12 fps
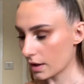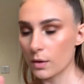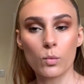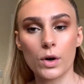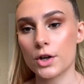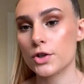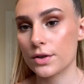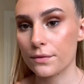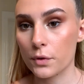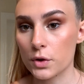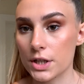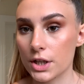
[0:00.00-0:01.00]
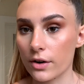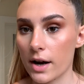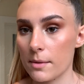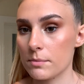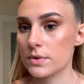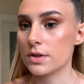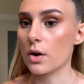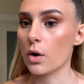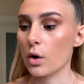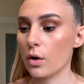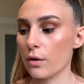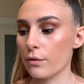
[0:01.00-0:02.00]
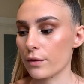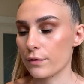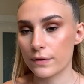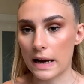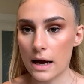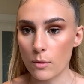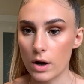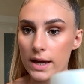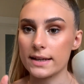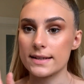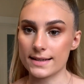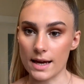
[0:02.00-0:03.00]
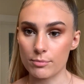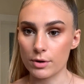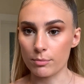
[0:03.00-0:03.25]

140 grams of flour in a separate